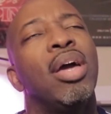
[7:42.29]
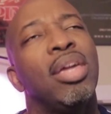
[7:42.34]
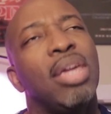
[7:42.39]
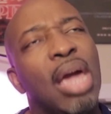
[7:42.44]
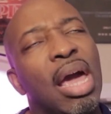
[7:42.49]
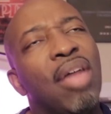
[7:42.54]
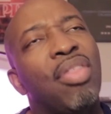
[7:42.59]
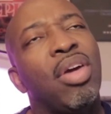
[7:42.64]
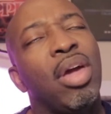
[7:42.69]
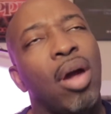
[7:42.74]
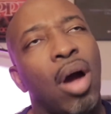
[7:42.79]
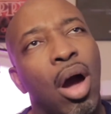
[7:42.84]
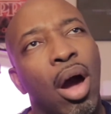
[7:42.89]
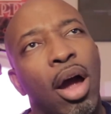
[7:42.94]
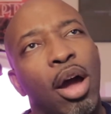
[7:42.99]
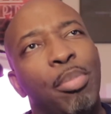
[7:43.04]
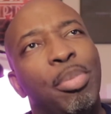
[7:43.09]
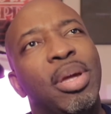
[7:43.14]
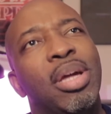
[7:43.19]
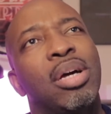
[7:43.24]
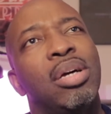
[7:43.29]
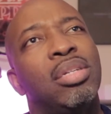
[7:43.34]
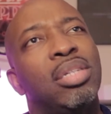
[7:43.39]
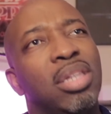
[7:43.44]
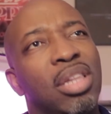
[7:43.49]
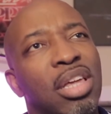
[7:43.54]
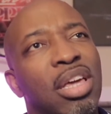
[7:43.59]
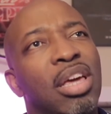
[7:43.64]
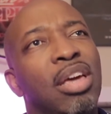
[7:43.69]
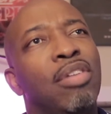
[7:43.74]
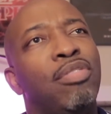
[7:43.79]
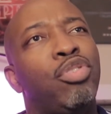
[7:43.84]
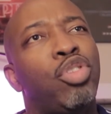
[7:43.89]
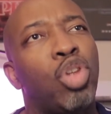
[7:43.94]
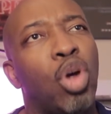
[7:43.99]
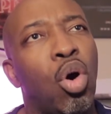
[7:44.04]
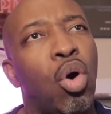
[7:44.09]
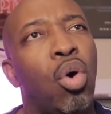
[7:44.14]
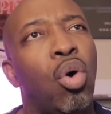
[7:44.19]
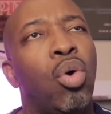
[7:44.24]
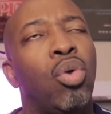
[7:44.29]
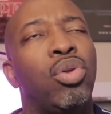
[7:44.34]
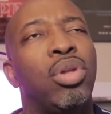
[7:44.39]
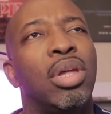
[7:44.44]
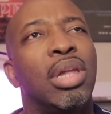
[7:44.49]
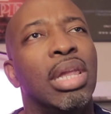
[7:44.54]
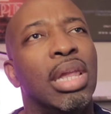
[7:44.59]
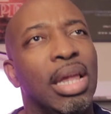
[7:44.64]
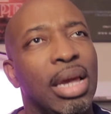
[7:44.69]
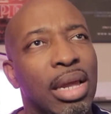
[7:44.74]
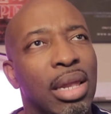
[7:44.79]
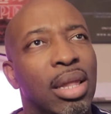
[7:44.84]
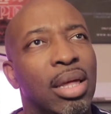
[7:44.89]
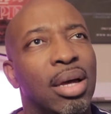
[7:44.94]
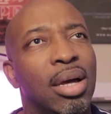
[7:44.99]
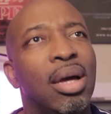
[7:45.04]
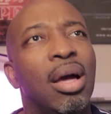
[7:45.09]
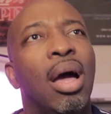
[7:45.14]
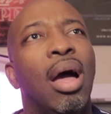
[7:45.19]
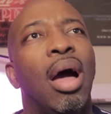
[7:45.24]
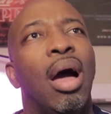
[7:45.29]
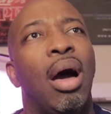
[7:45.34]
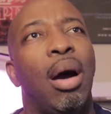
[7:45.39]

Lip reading: Yeah, they are, because Liv told Layla